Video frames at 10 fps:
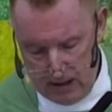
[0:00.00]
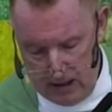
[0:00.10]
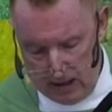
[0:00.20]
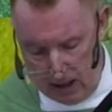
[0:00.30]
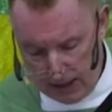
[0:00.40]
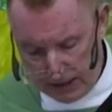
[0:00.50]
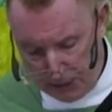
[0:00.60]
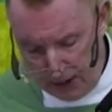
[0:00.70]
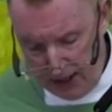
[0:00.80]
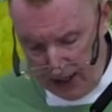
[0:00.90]
In God's
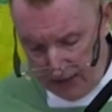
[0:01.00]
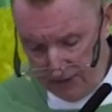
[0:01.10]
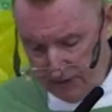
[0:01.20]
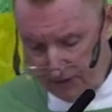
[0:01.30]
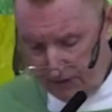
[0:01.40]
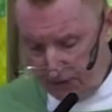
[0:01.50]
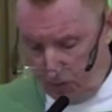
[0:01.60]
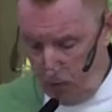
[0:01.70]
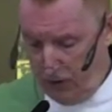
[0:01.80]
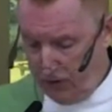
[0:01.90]
plan, the
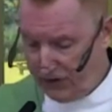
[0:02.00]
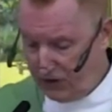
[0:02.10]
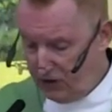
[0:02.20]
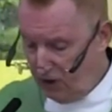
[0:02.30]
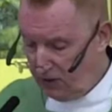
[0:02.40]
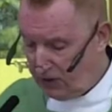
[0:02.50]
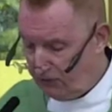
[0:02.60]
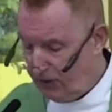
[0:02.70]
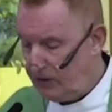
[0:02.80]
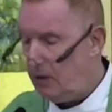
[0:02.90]
waters are going
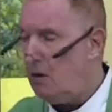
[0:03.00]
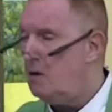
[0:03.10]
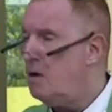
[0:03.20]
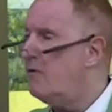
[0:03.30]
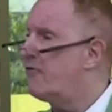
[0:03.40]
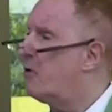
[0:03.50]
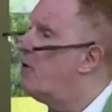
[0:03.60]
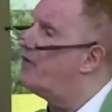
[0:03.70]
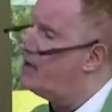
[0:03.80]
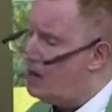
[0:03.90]
to return over
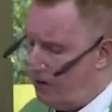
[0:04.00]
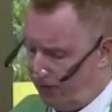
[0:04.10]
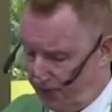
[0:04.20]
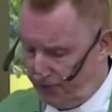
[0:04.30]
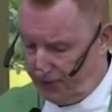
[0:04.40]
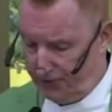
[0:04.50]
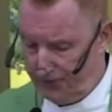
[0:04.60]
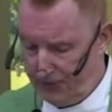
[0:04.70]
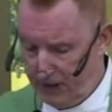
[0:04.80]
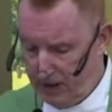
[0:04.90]
all the earth.
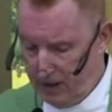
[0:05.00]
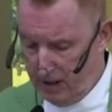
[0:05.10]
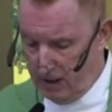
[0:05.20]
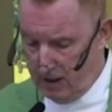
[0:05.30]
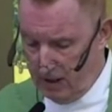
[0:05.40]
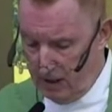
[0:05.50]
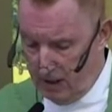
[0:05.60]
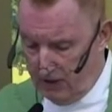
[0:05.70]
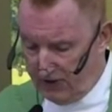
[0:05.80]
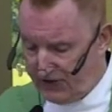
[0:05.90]

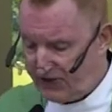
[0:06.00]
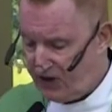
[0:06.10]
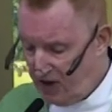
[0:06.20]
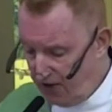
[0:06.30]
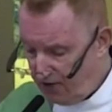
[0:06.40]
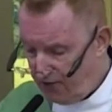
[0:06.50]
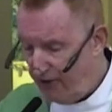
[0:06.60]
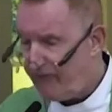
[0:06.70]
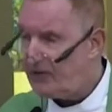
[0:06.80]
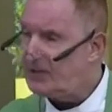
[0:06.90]
This is another
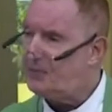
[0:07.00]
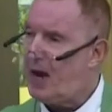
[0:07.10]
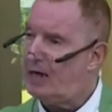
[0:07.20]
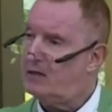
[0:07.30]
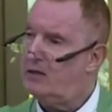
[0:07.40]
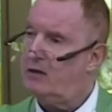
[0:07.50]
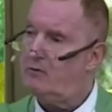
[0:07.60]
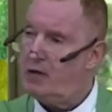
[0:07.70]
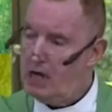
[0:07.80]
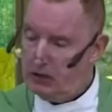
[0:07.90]
reference back to the
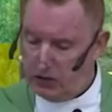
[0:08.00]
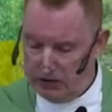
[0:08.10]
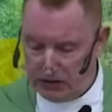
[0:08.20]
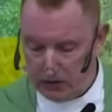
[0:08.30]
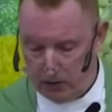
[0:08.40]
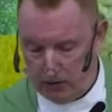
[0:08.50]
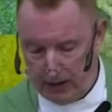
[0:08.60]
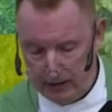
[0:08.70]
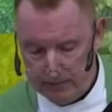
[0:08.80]
creation story.